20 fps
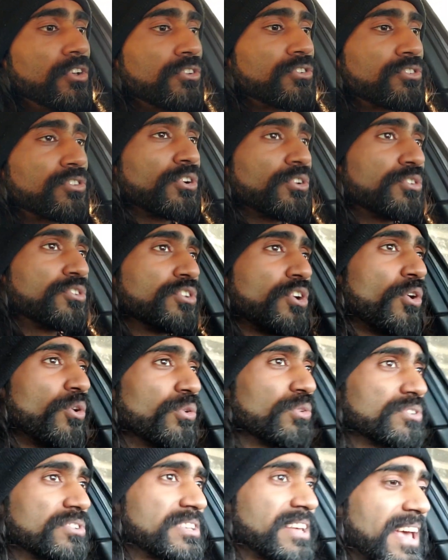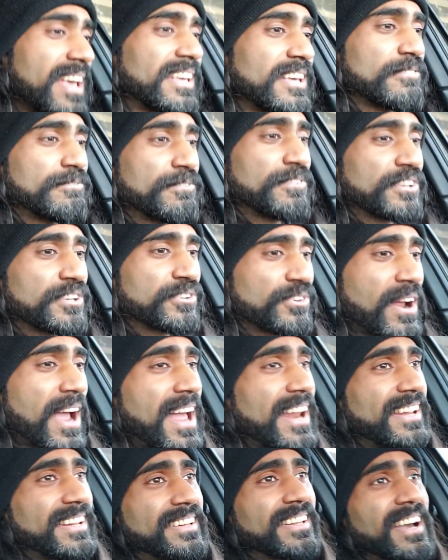so don't take it for
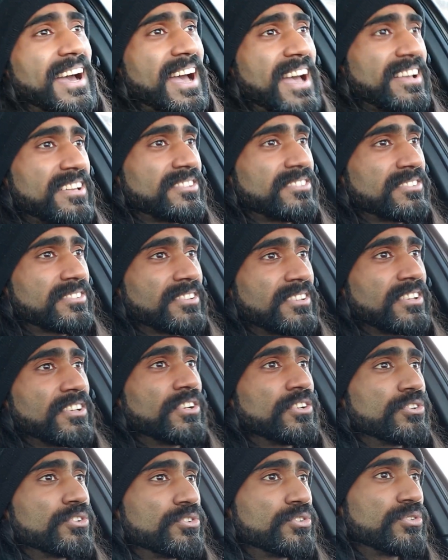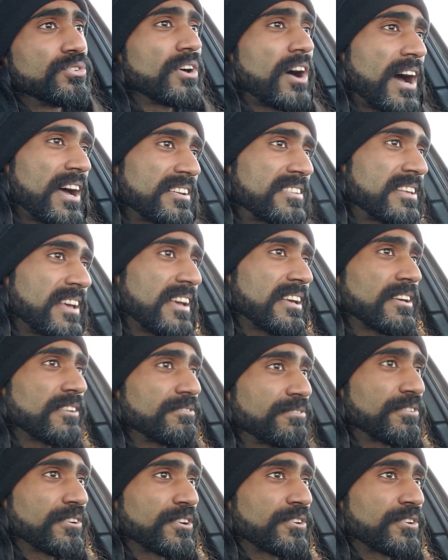granted, guys. Do not take it for